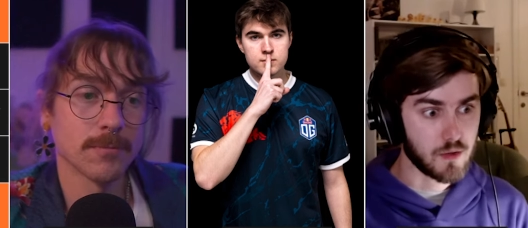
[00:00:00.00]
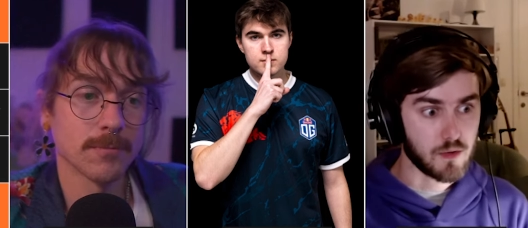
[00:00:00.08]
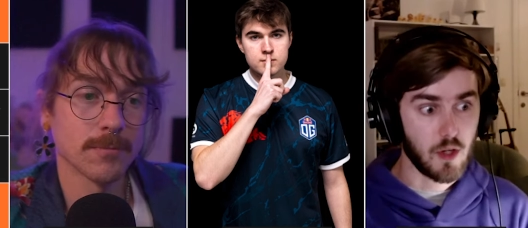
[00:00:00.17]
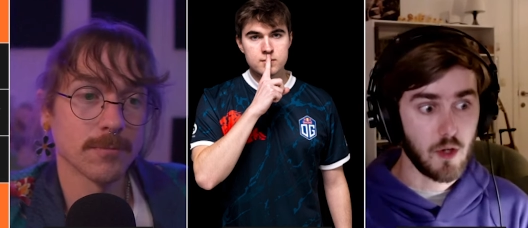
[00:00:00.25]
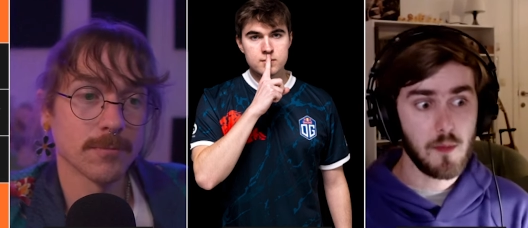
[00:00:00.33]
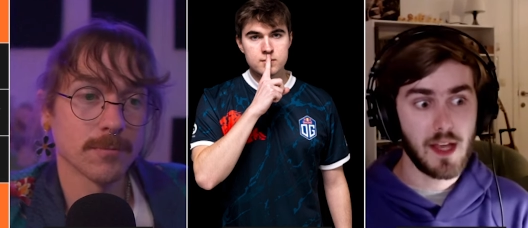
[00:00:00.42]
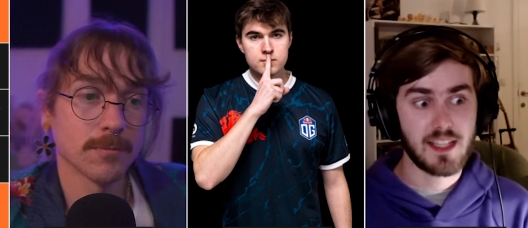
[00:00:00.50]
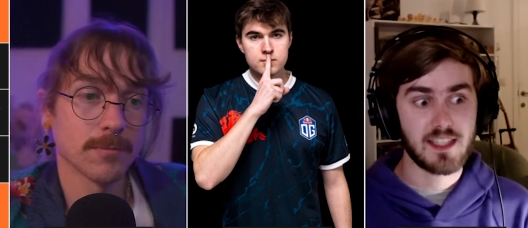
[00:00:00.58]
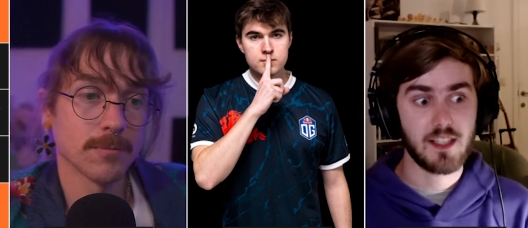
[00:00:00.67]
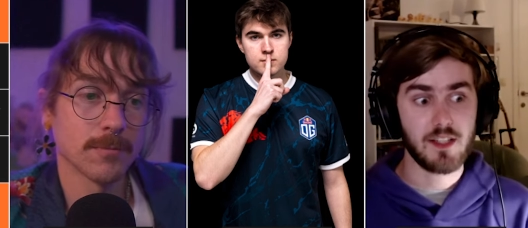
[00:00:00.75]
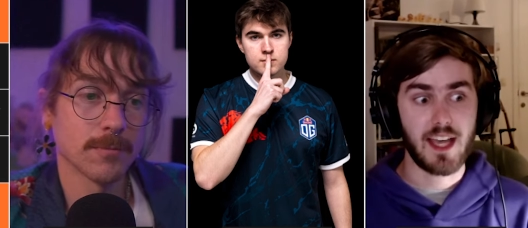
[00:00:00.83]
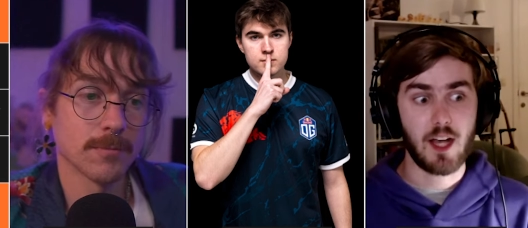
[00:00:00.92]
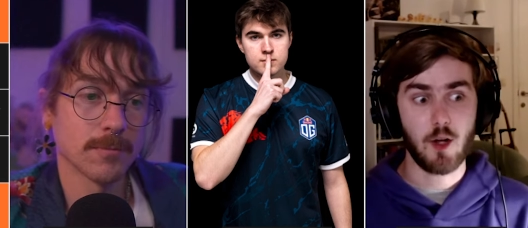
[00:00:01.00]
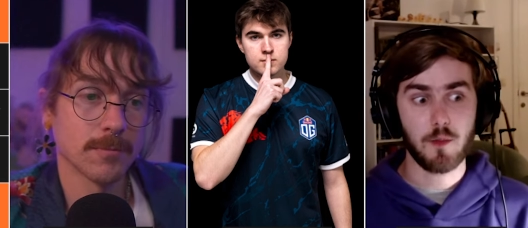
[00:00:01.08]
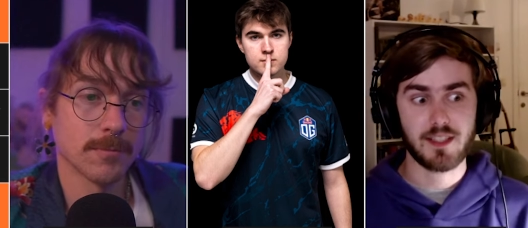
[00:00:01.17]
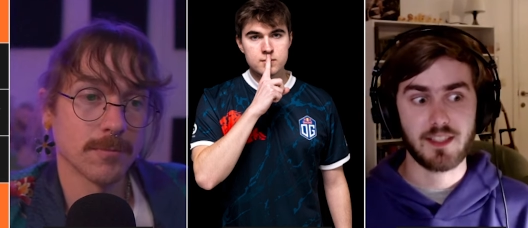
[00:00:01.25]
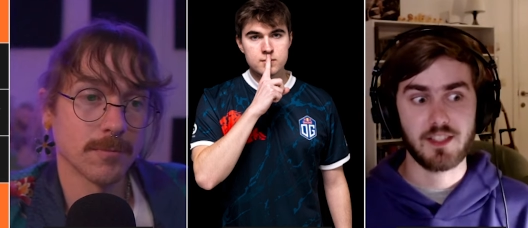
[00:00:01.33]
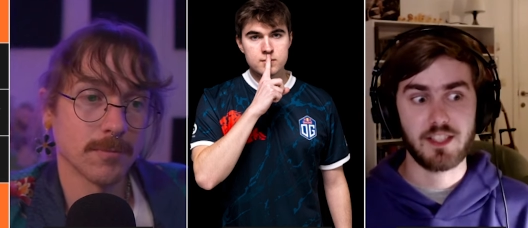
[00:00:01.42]
Speaker 1: Chrome has not
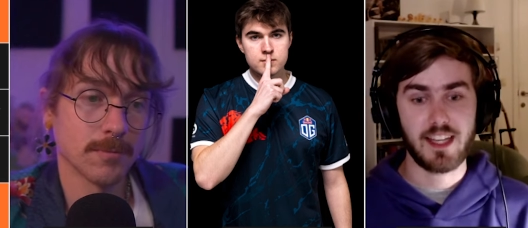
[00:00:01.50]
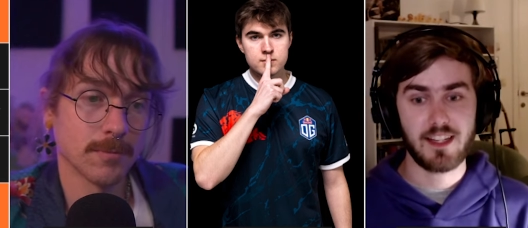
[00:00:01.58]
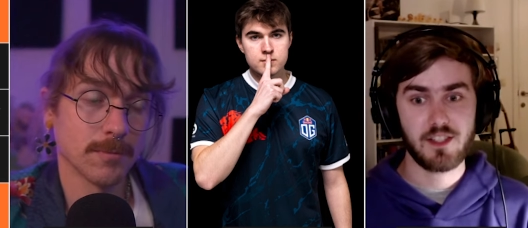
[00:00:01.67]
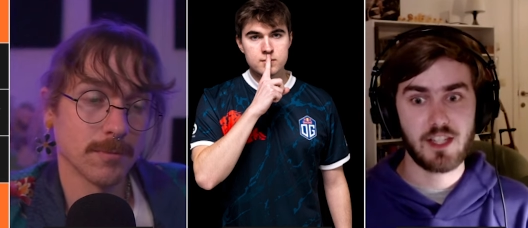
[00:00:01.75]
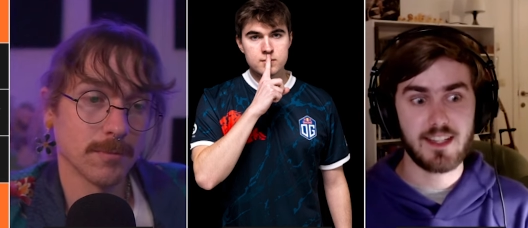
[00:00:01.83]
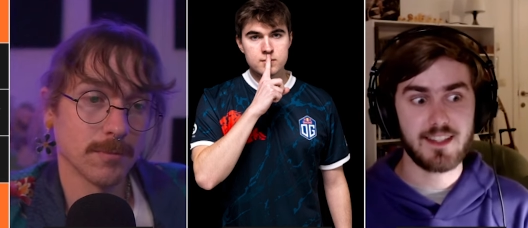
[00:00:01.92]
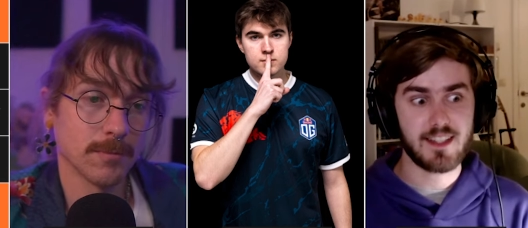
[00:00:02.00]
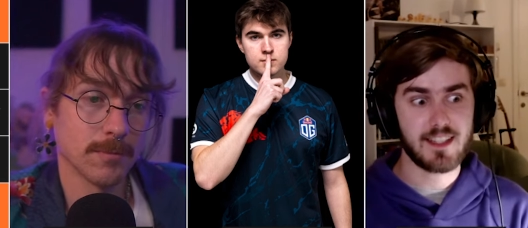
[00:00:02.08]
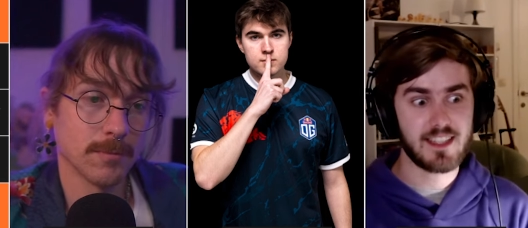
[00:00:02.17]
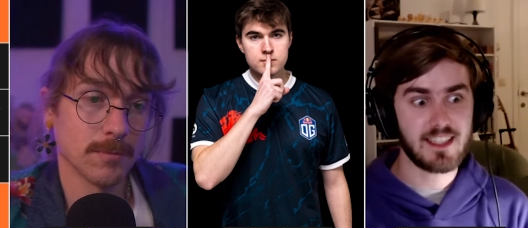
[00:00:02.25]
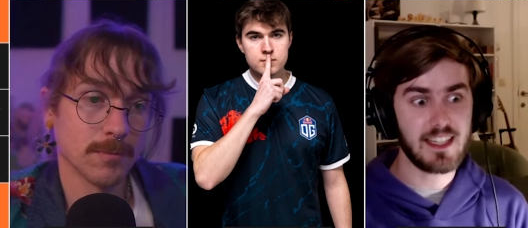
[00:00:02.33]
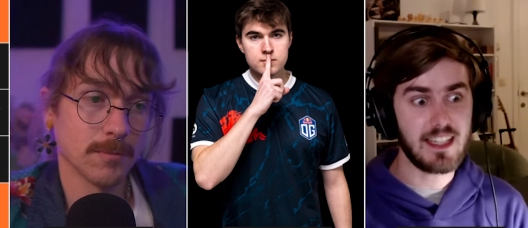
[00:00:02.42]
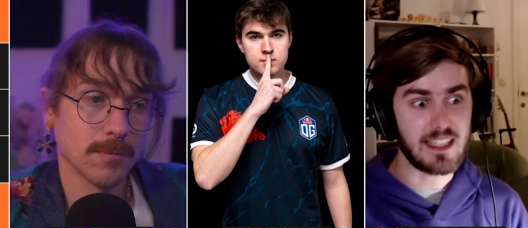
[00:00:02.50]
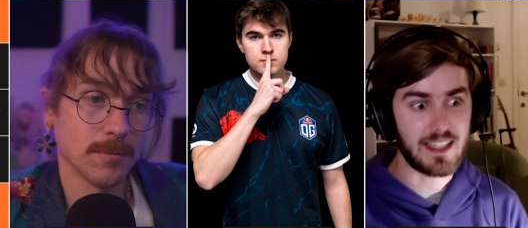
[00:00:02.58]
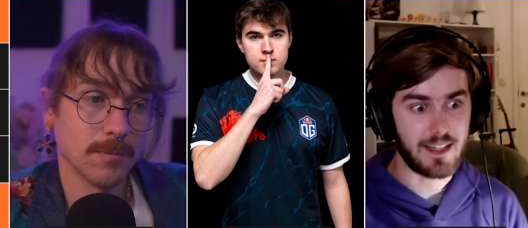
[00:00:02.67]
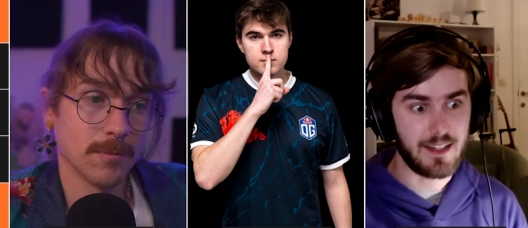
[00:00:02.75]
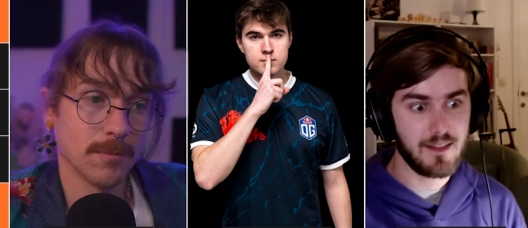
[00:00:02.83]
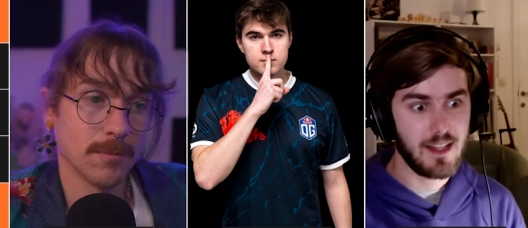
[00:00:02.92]
helped Gen.G's
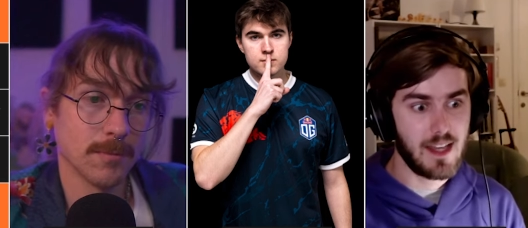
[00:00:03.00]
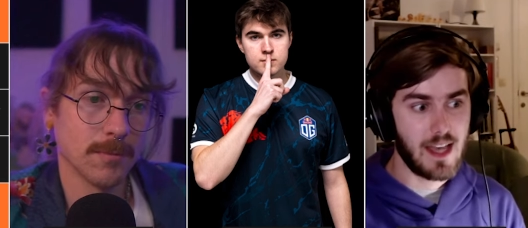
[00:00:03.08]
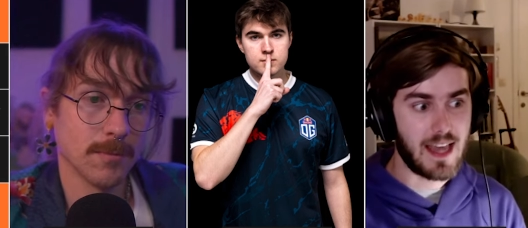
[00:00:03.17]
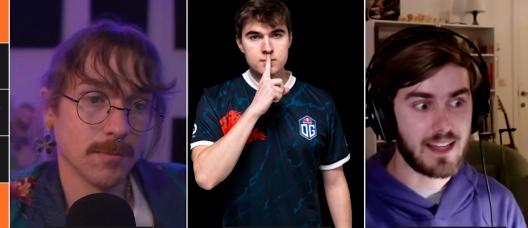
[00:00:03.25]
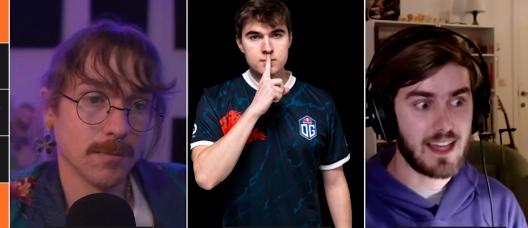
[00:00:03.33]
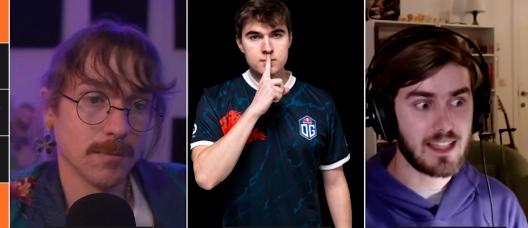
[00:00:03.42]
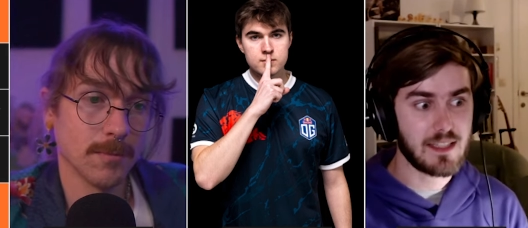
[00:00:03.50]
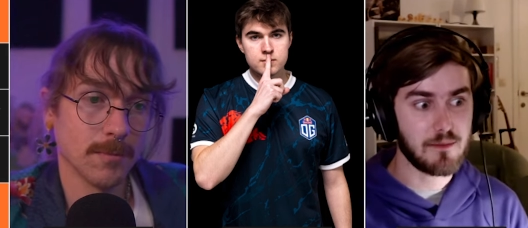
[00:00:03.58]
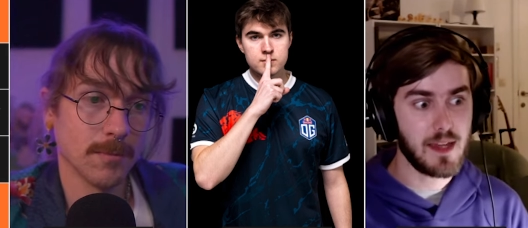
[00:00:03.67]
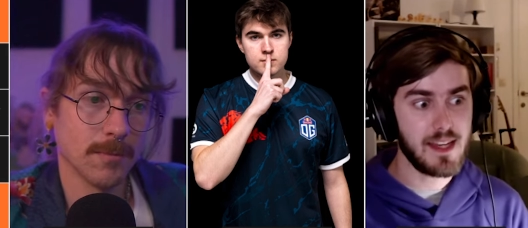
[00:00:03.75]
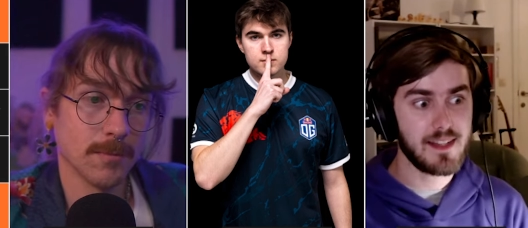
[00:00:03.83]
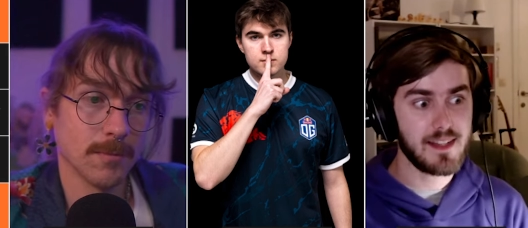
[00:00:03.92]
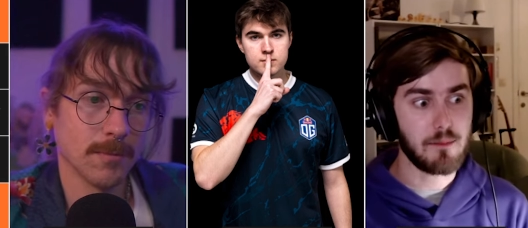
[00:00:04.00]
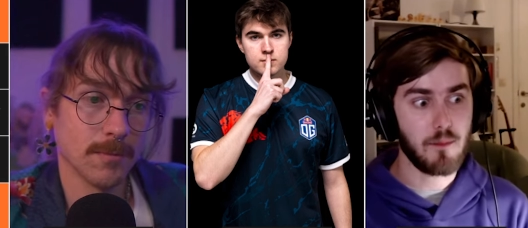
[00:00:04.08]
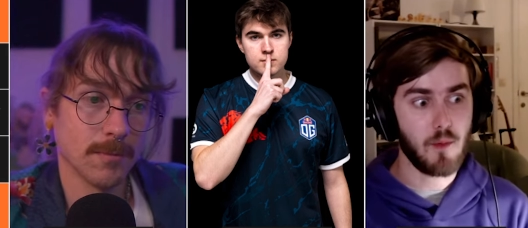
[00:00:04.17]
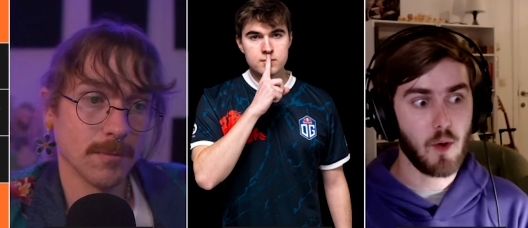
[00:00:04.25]
ceiling and has made them